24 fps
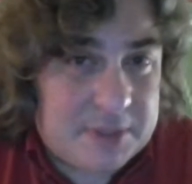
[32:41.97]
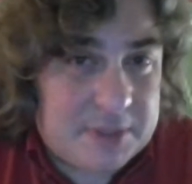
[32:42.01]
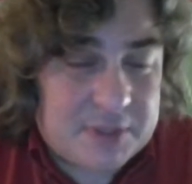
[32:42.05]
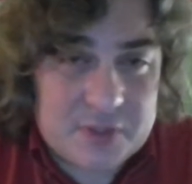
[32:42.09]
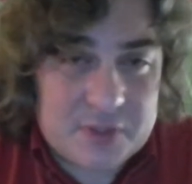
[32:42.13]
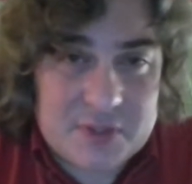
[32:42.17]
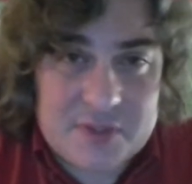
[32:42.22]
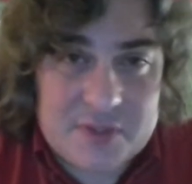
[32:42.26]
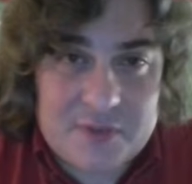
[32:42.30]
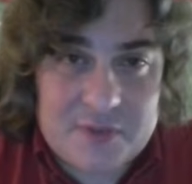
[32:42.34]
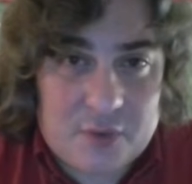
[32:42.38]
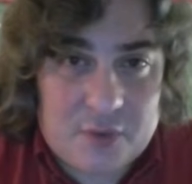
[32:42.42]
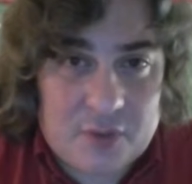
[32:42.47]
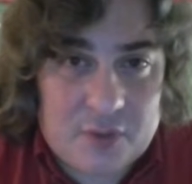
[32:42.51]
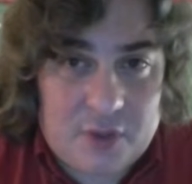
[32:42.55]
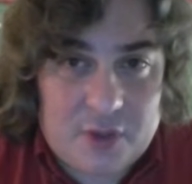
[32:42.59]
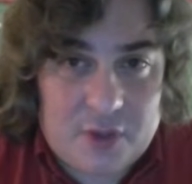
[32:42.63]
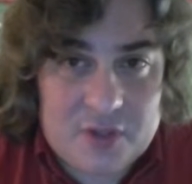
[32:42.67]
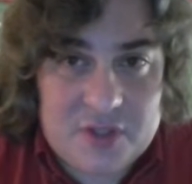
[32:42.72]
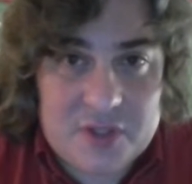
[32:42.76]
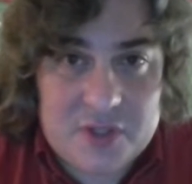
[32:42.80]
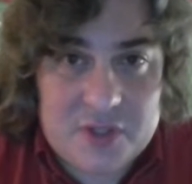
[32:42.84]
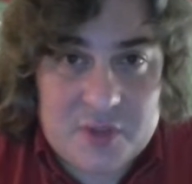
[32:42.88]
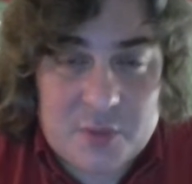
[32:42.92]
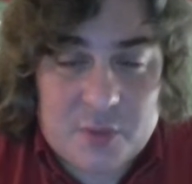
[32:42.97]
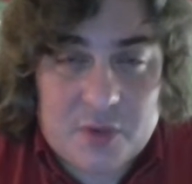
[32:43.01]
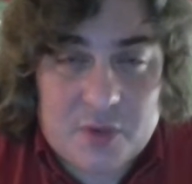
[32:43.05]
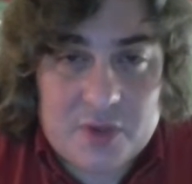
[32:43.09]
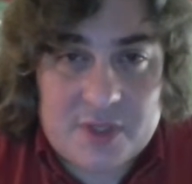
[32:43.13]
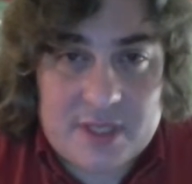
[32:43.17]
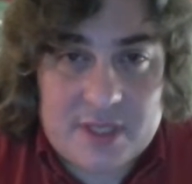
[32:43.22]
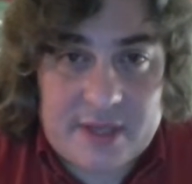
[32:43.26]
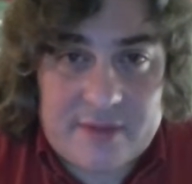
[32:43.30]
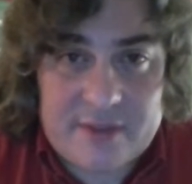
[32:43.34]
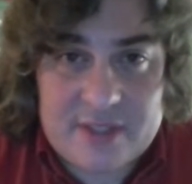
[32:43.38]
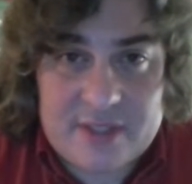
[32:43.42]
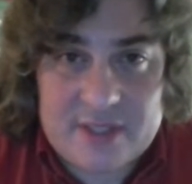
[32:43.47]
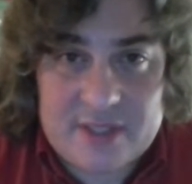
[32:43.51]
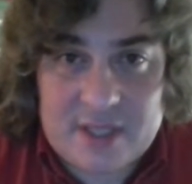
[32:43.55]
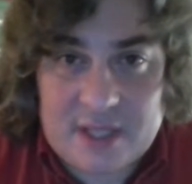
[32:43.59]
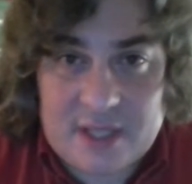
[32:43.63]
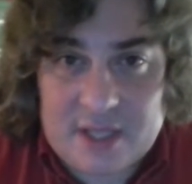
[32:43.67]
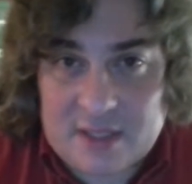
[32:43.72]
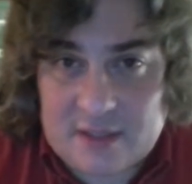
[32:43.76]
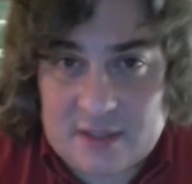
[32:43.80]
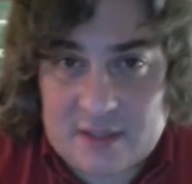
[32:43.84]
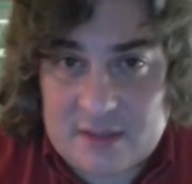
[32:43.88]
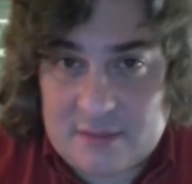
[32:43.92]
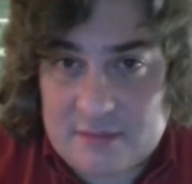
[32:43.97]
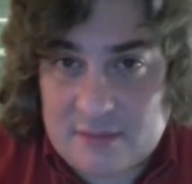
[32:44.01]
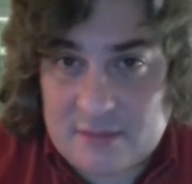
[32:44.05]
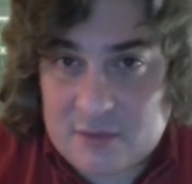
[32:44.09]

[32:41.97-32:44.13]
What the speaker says: those 4 losses were devastating.